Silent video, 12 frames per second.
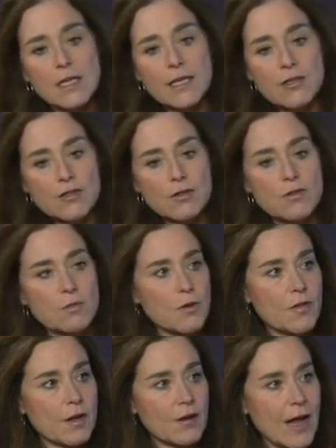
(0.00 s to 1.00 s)
issues
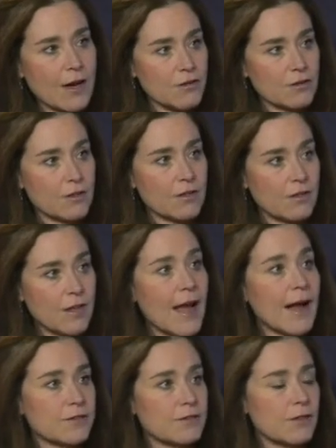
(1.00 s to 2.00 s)
where they are actually
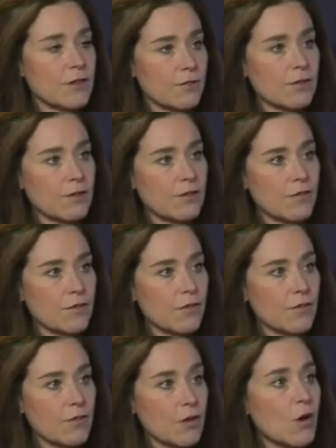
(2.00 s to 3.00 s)
they're
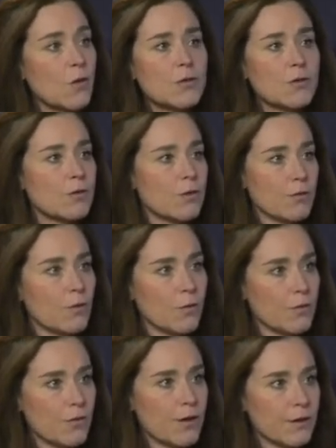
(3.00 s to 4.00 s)
the owner
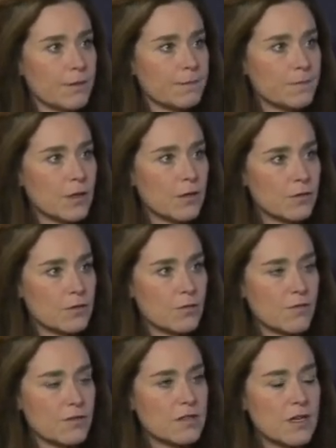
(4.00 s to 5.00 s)
or they're, you know,
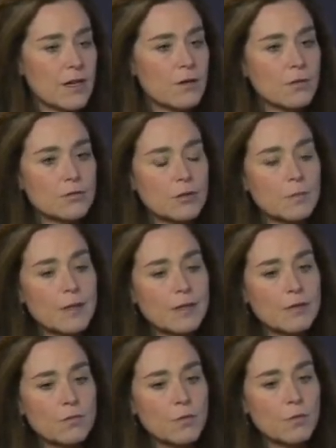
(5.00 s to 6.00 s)
sort of the stakeholder.
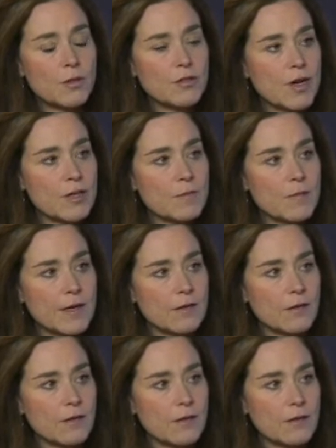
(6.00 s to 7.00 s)
But when we talk
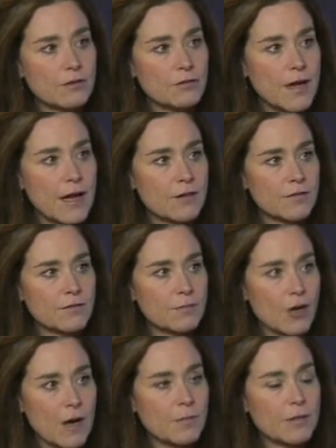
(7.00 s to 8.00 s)
about a tract
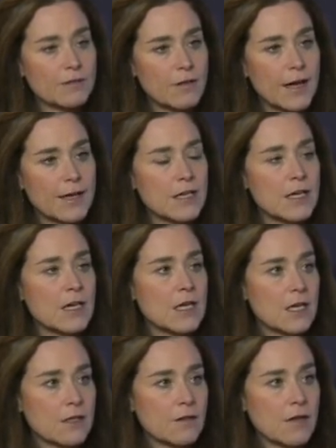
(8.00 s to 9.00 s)
of property like
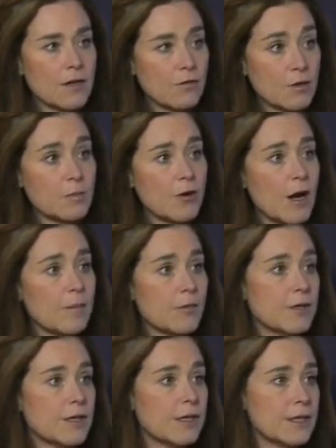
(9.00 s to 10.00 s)
the EnGrid
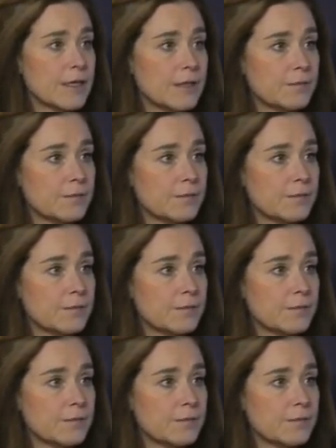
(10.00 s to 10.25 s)
property,